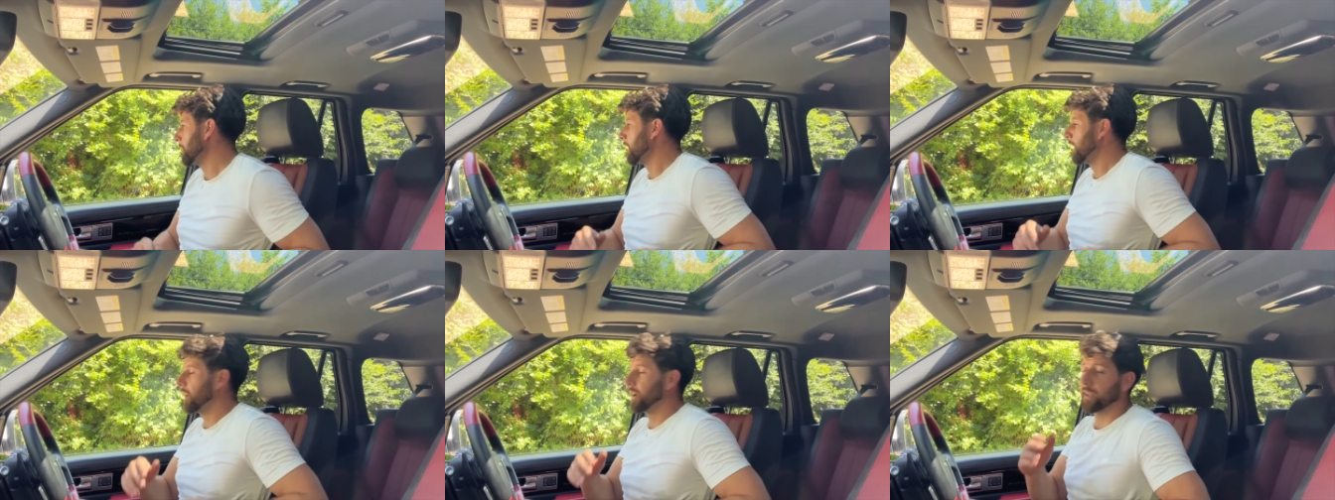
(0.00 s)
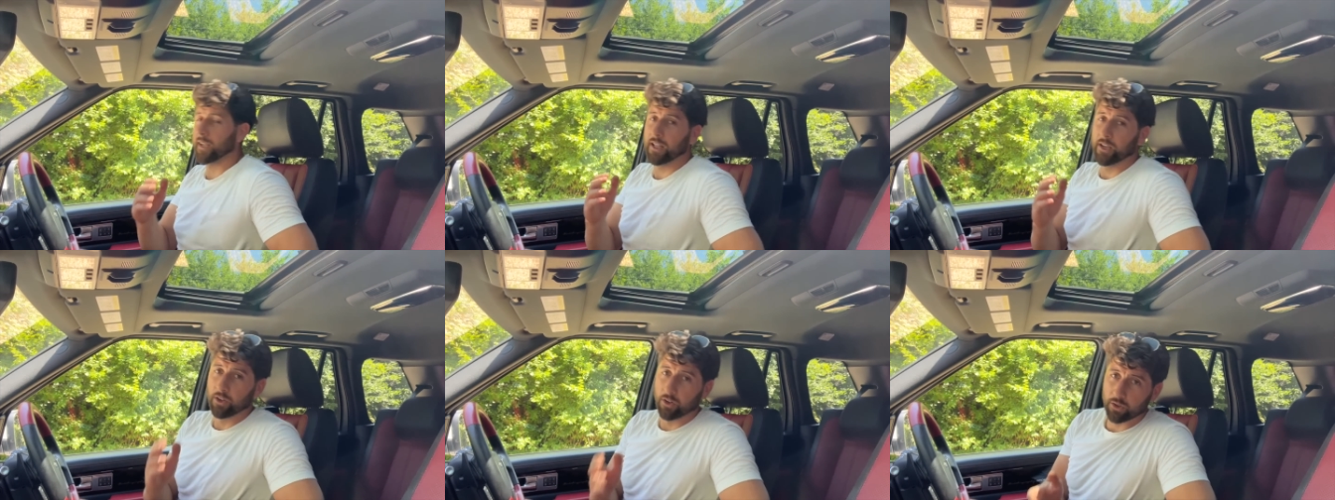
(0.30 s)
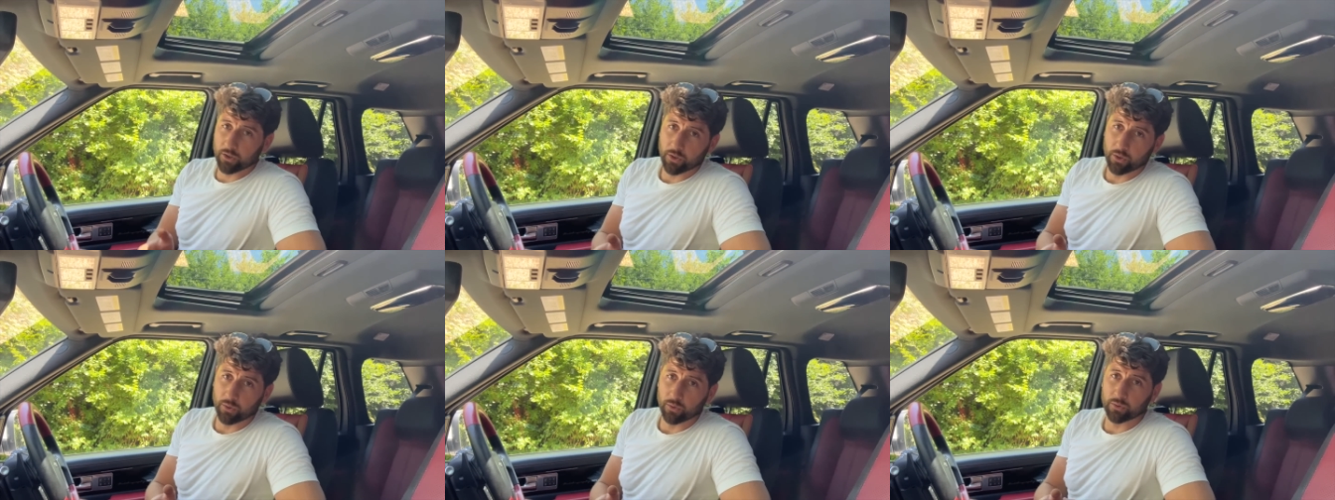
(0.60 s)
I get a lot
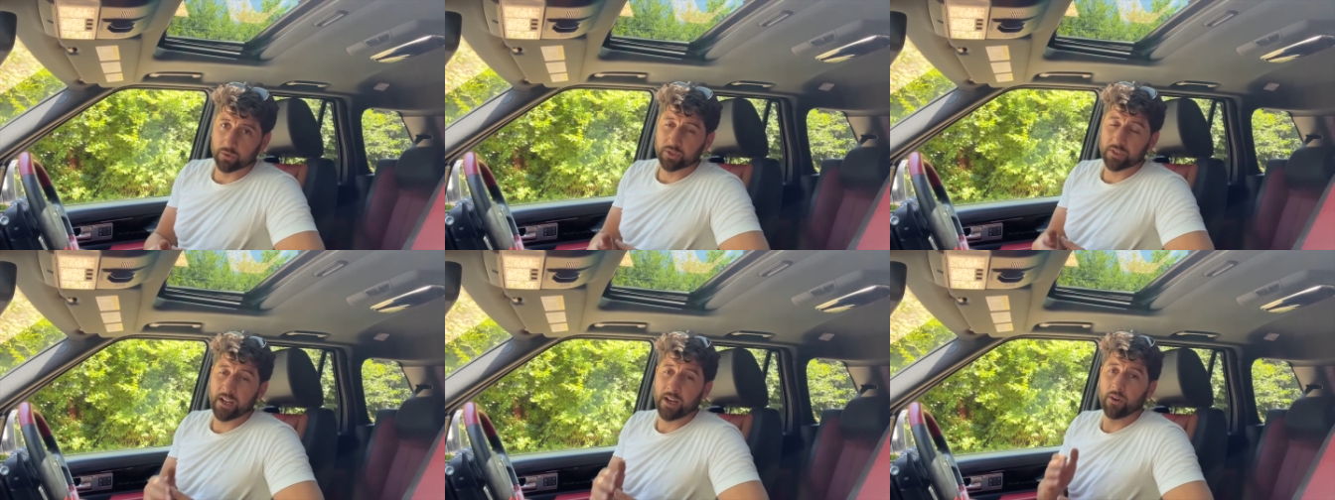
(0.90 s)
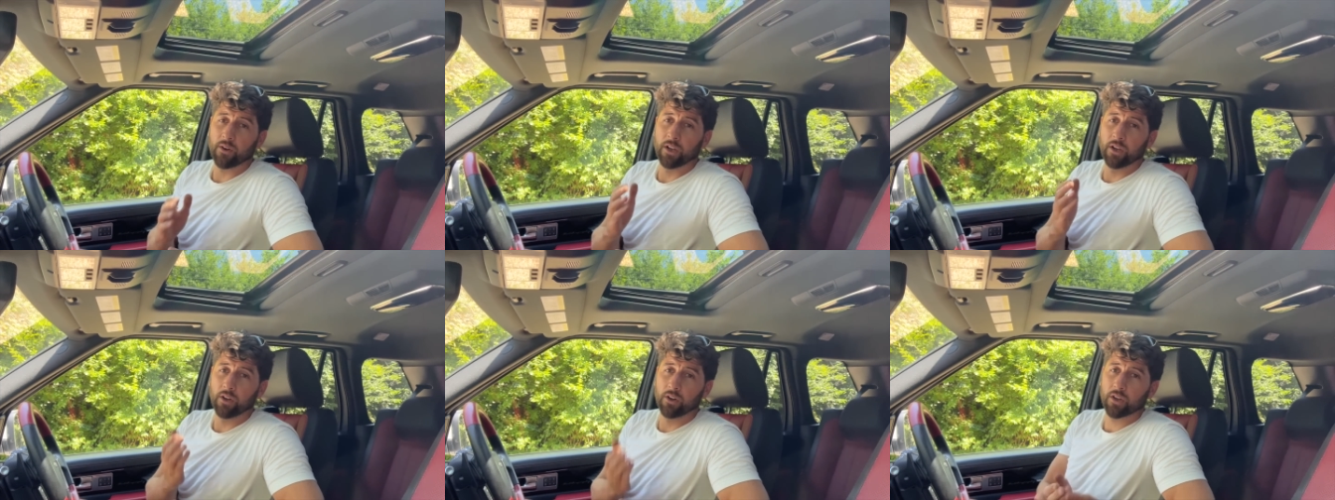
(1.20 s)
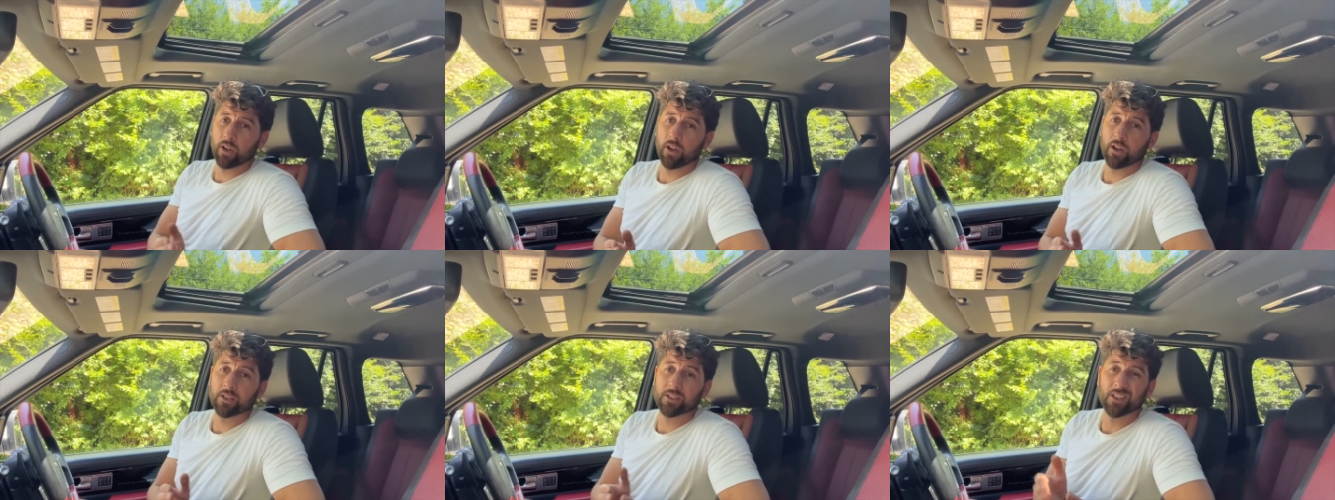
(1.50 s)
of calls. Now, a lot of
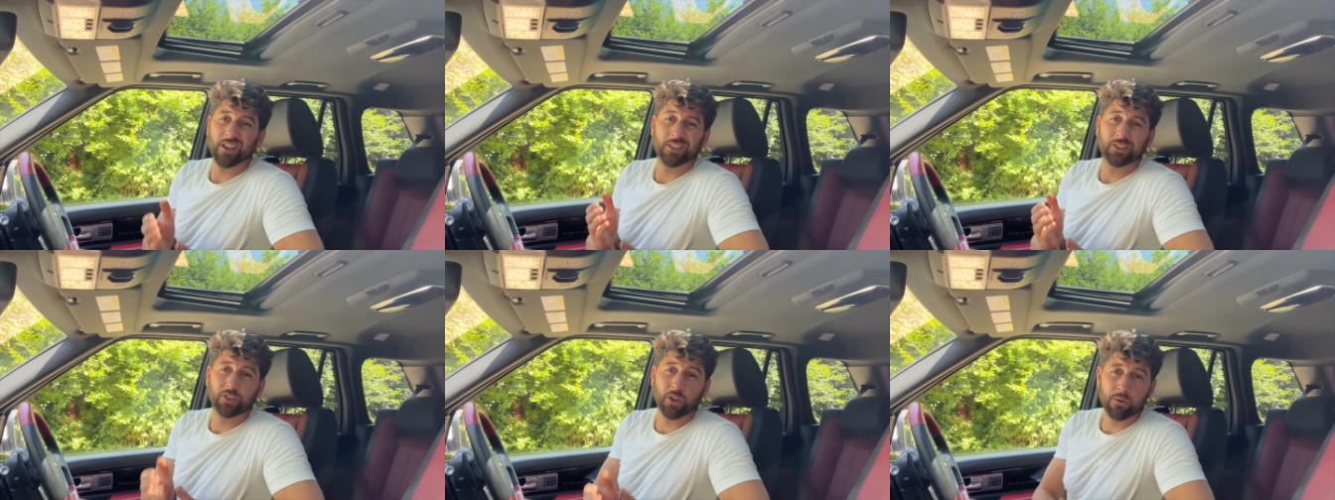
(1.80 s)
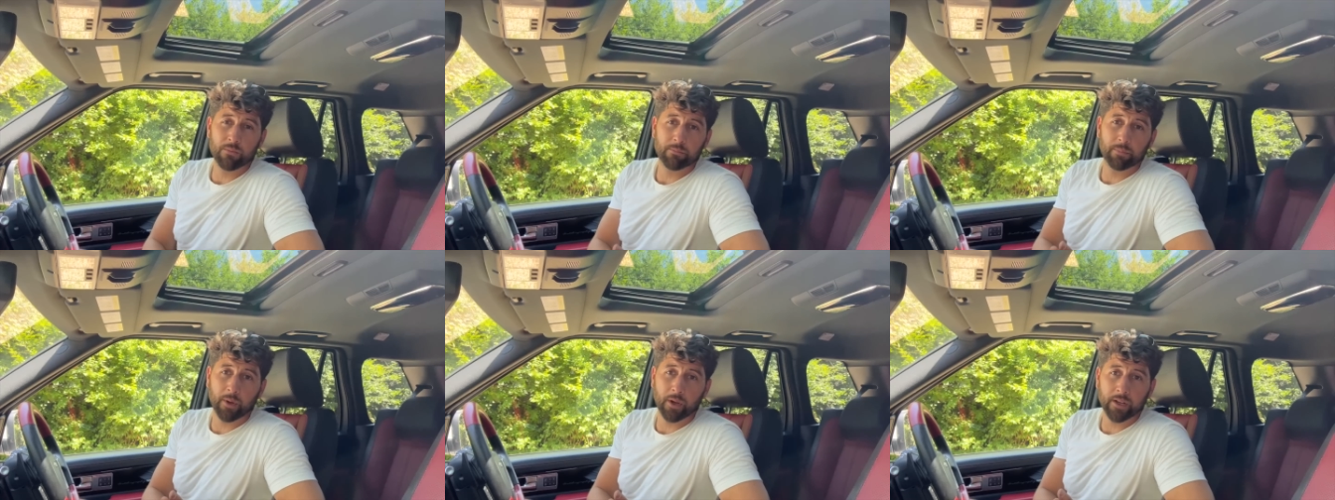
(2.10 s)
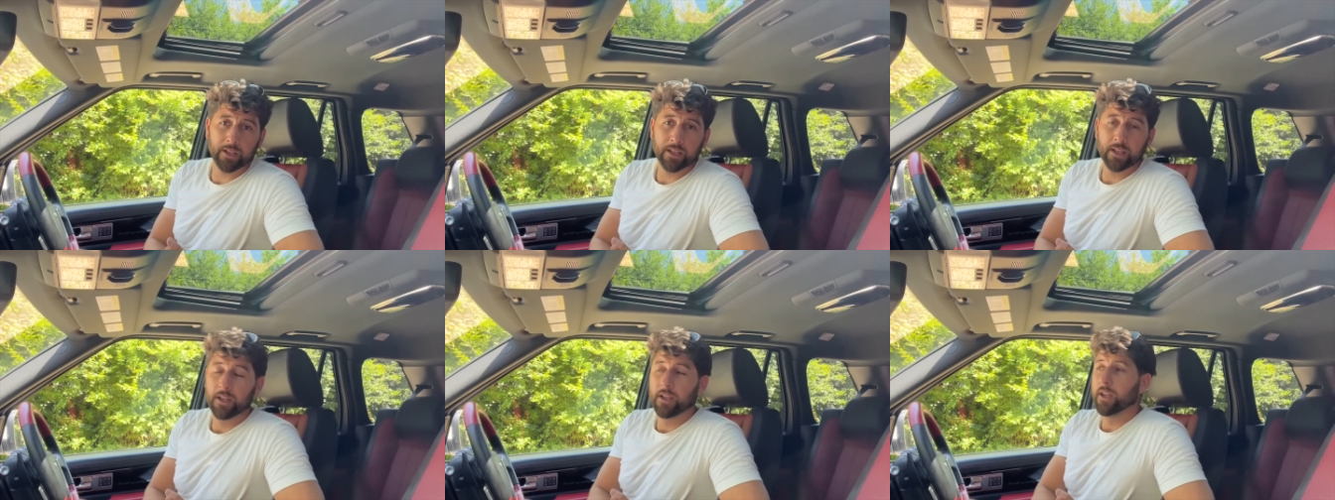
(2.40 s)
cars I don't
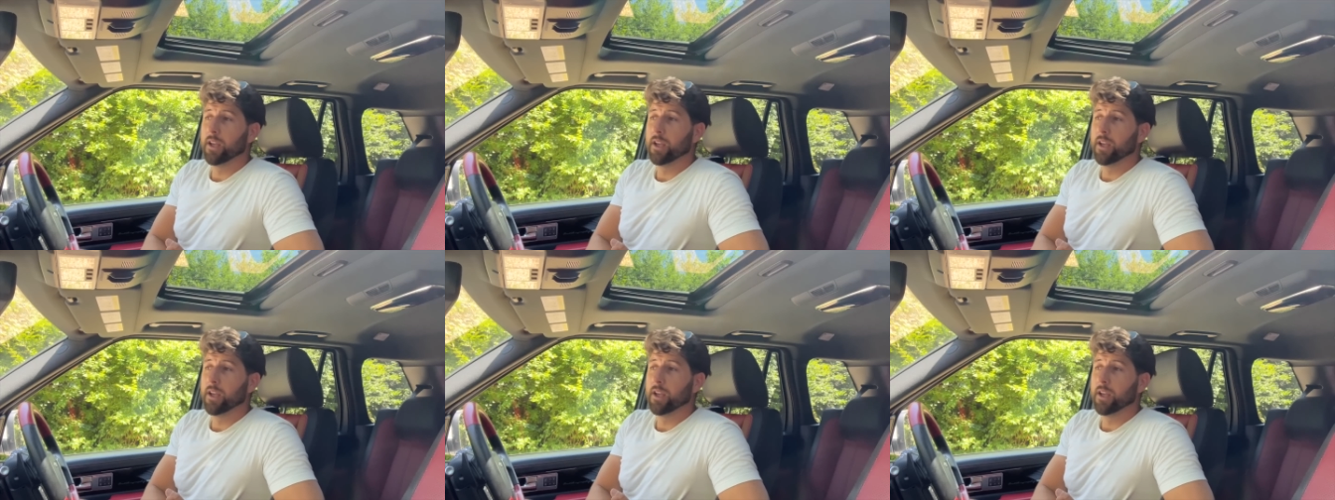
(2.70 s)
buy,